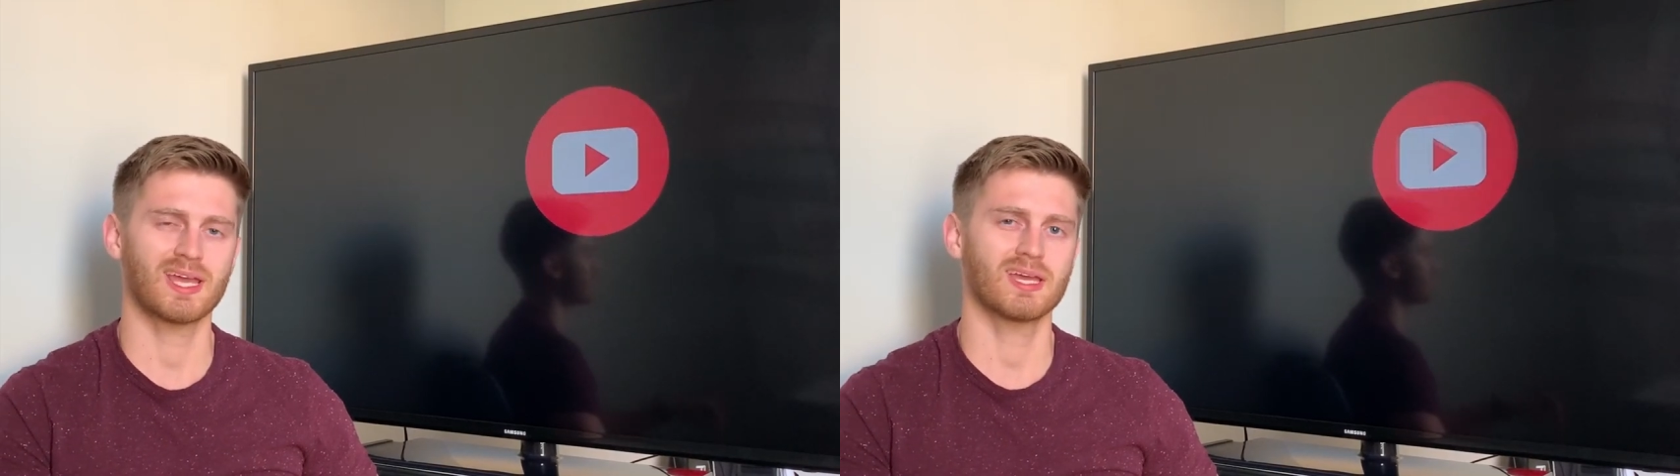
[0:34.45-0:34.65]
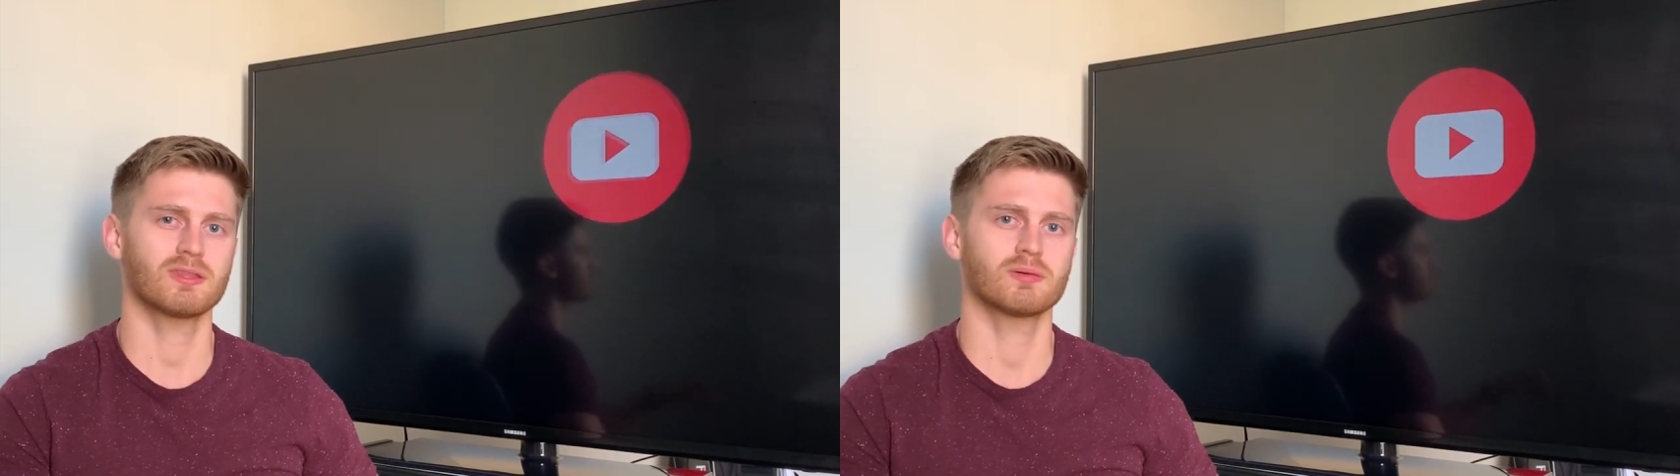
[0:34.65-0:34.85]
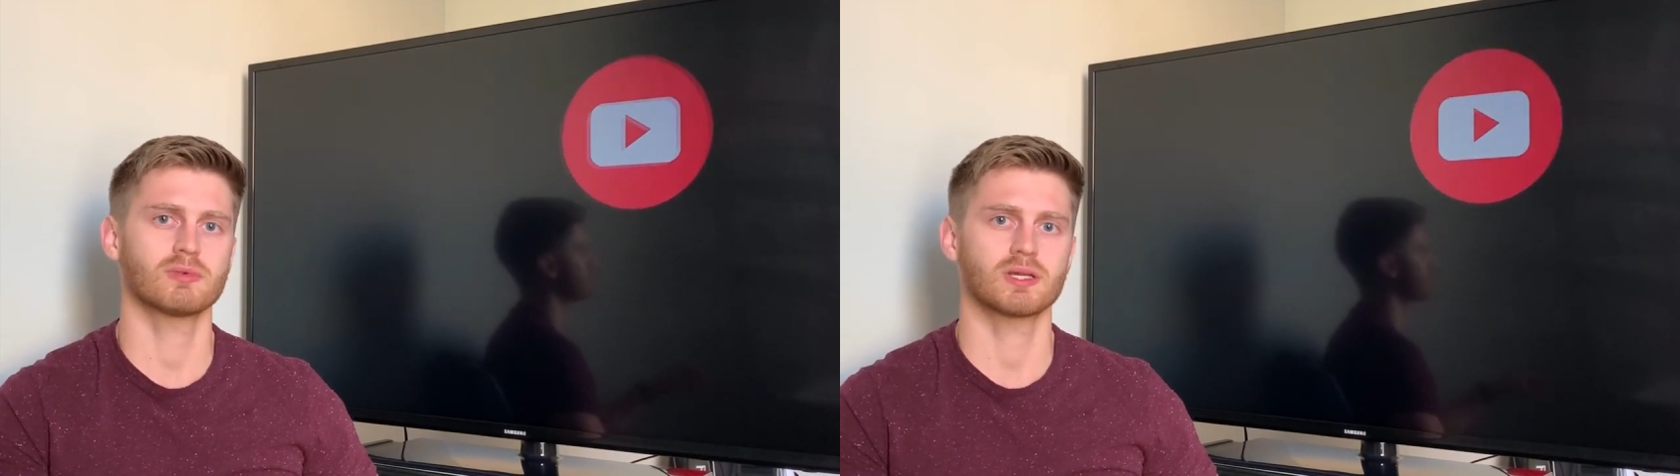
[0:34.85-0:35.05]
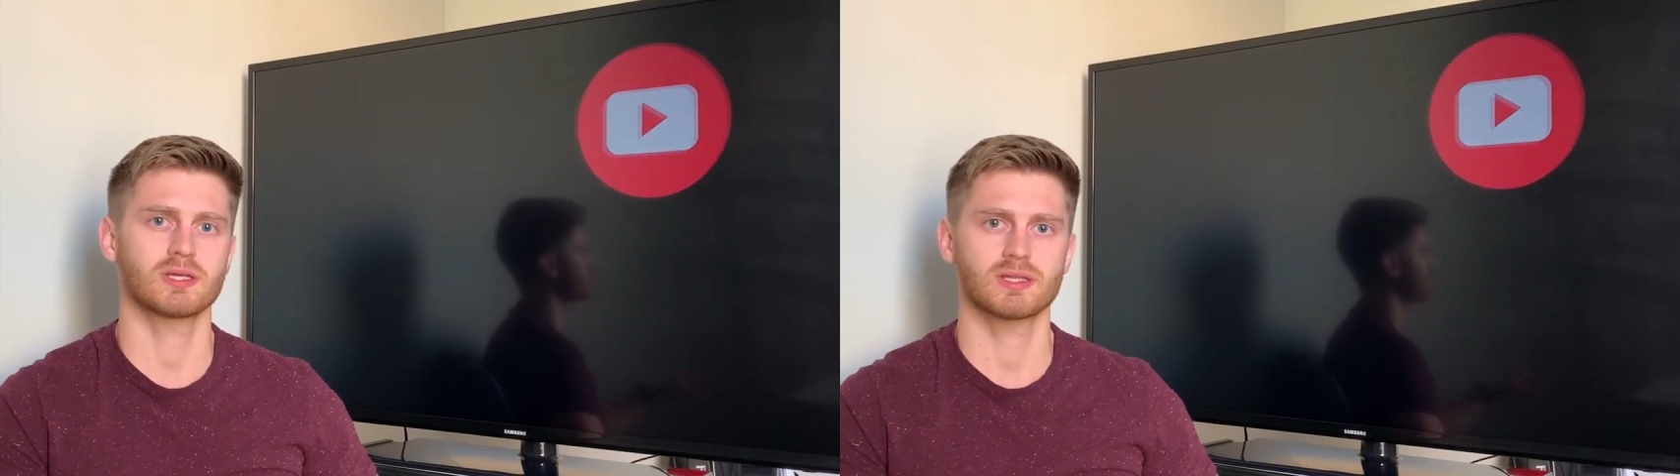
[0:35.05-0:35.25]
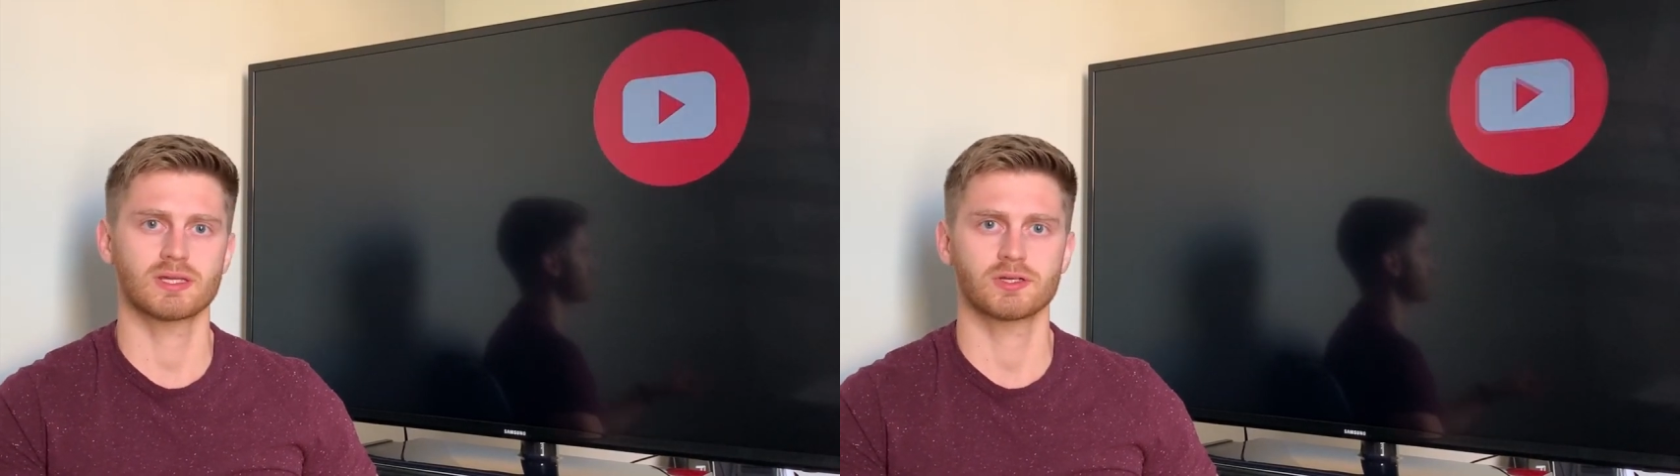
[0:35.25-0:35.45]
and the
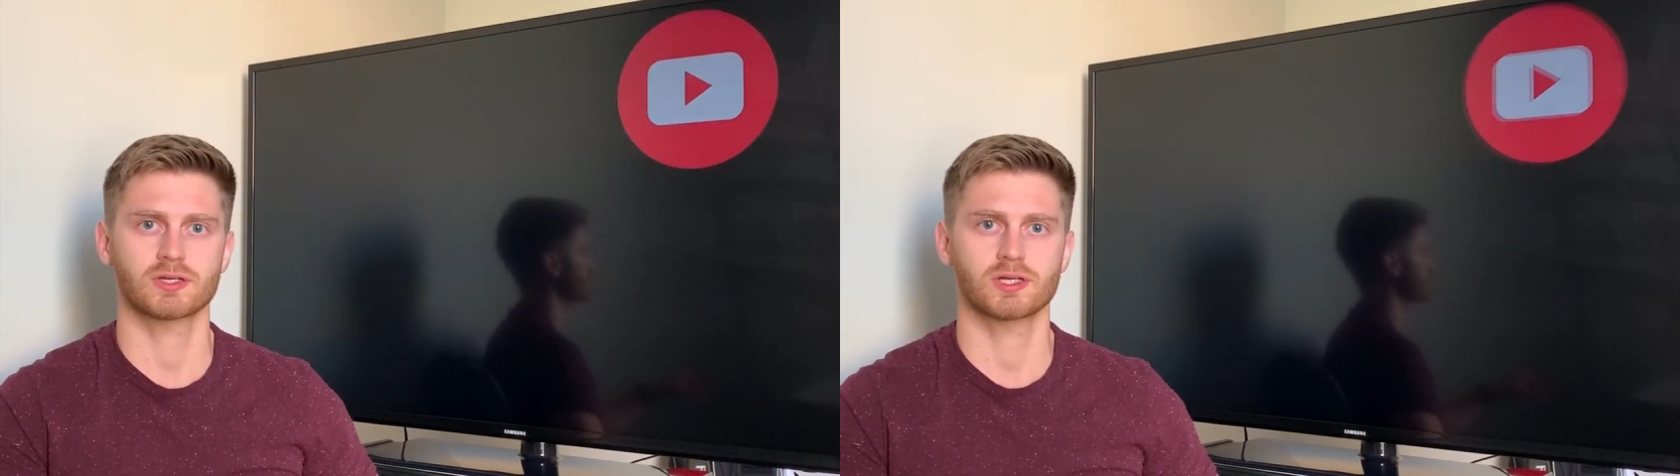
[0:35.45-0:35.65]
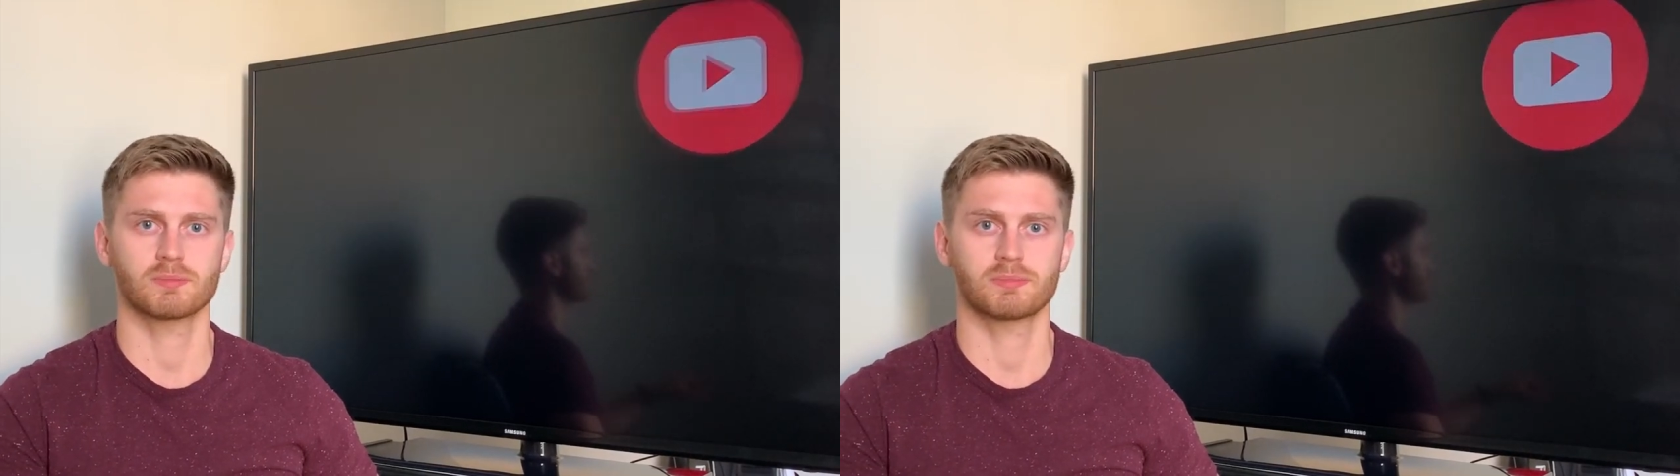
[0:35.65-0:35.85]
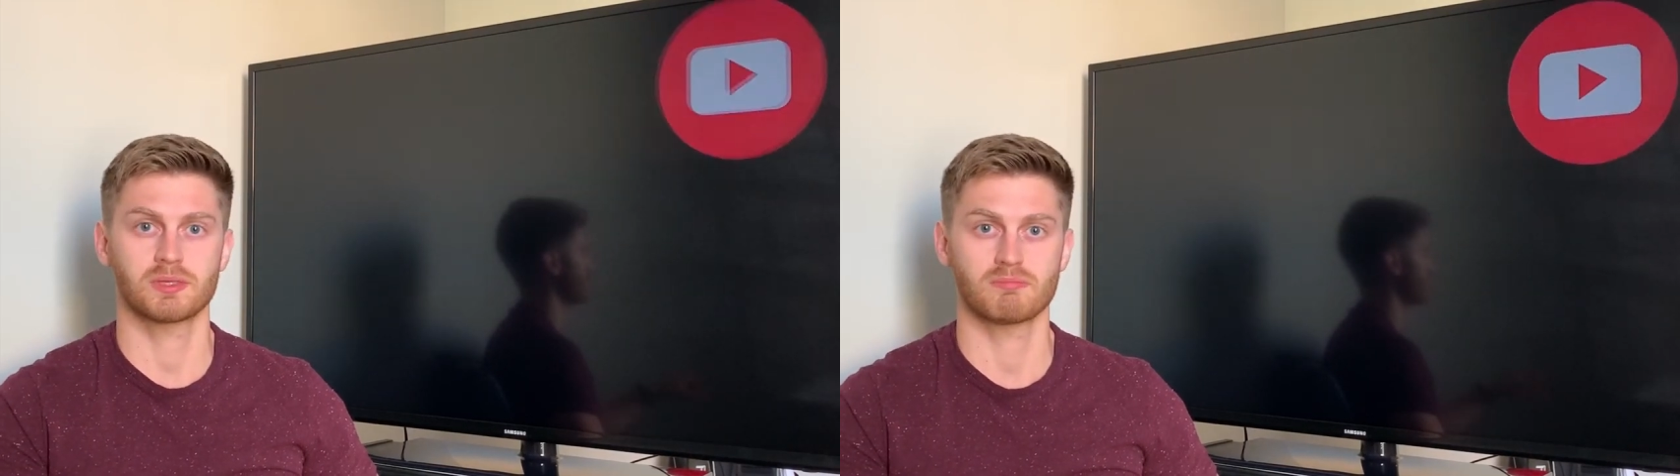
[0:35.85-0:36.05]
money that your company